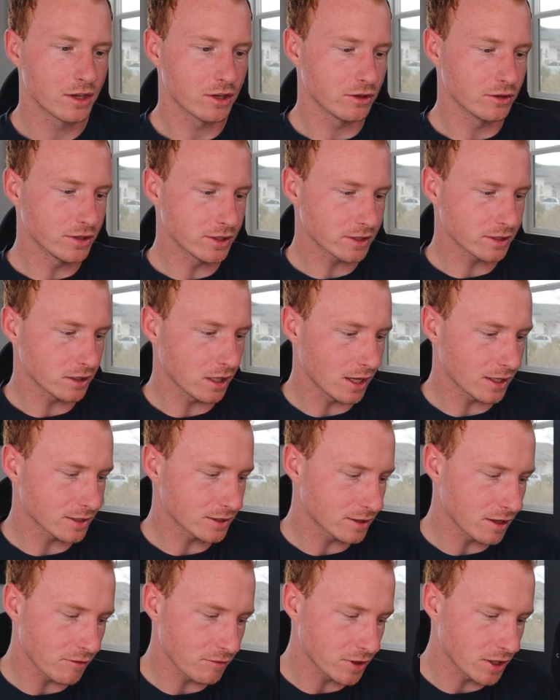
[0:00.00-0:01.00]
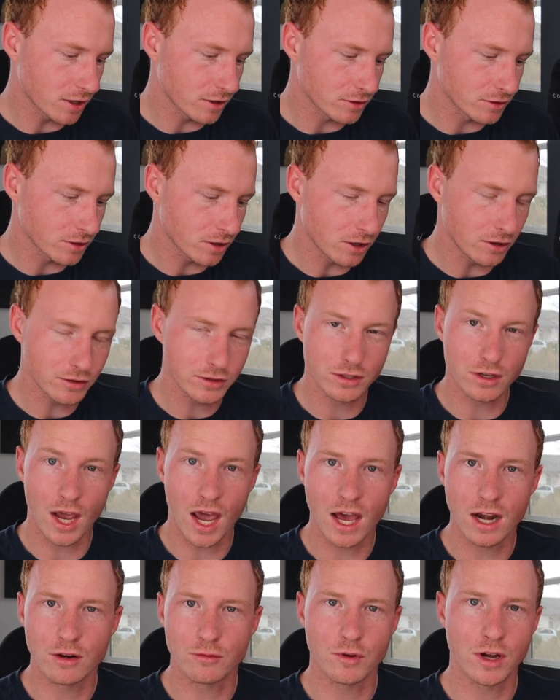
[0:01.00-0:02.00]
you just lost $700, you
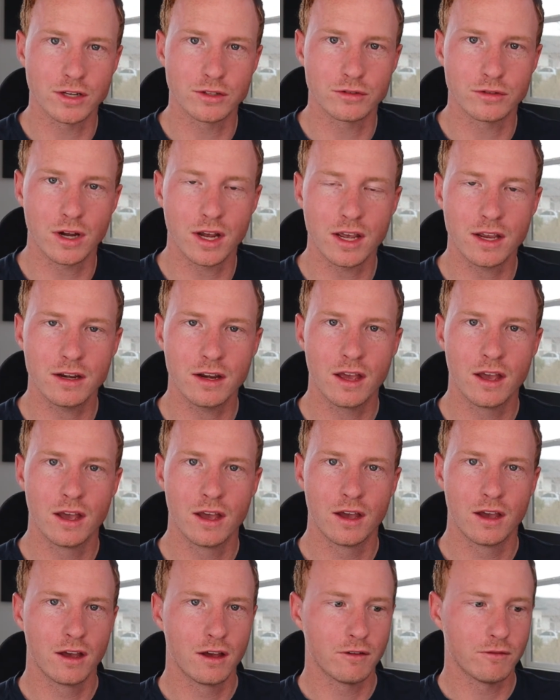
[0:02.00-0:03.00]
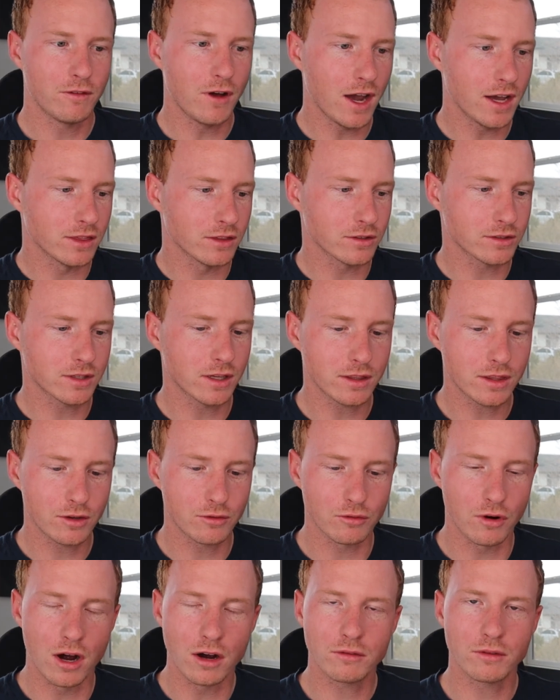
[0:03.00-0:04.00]
had a red trade. Fine, there's
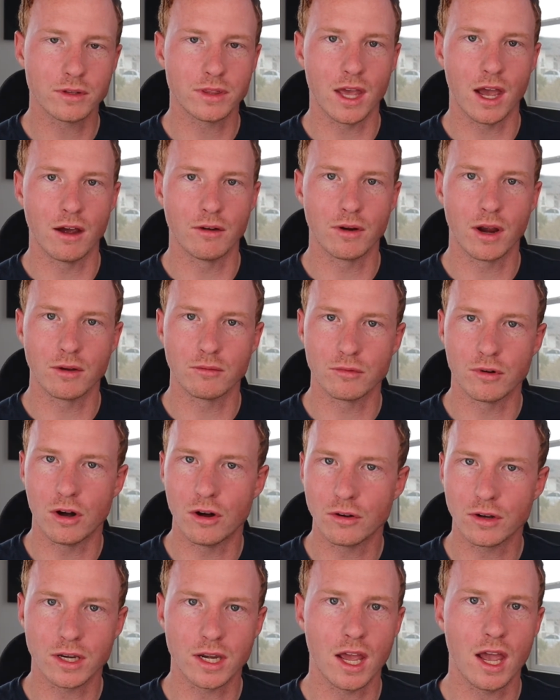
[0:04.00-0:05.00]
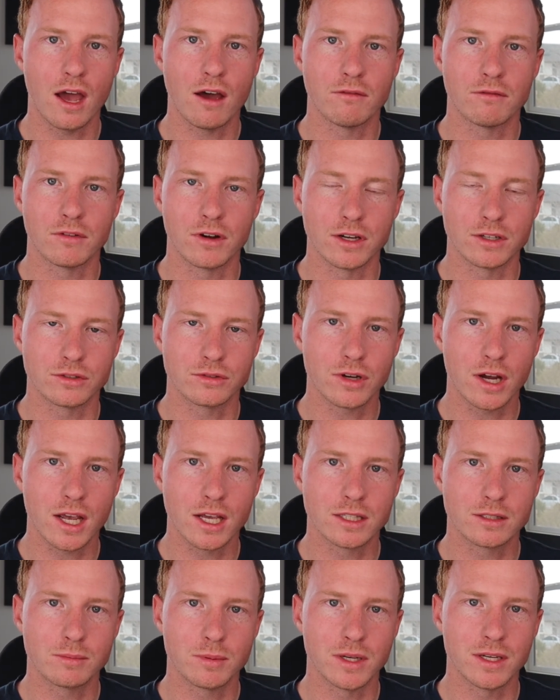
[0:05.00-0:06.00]
nothing wrong with that, right? We're all gonna have red
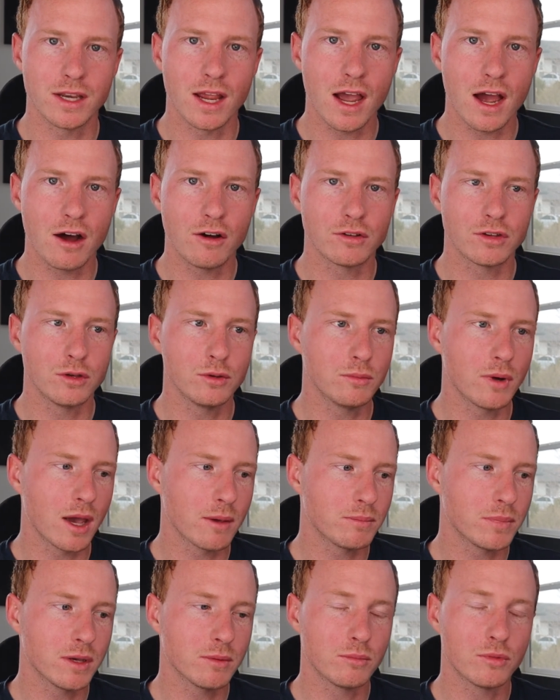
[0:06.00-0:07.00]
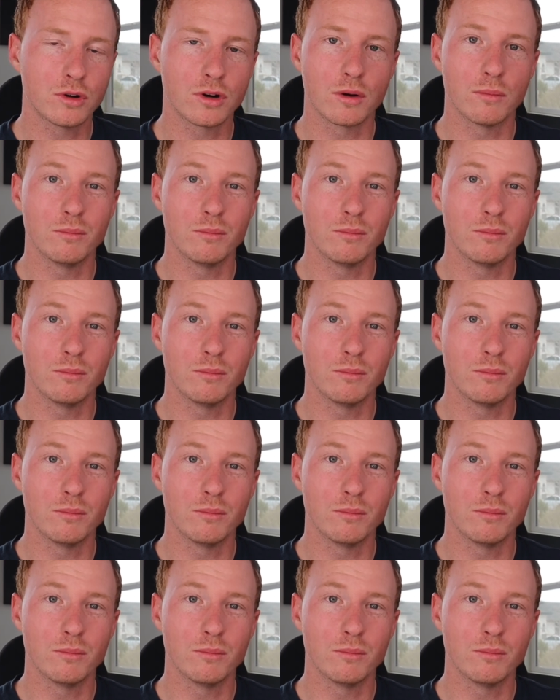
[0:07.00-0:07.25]
trades, but now you might be more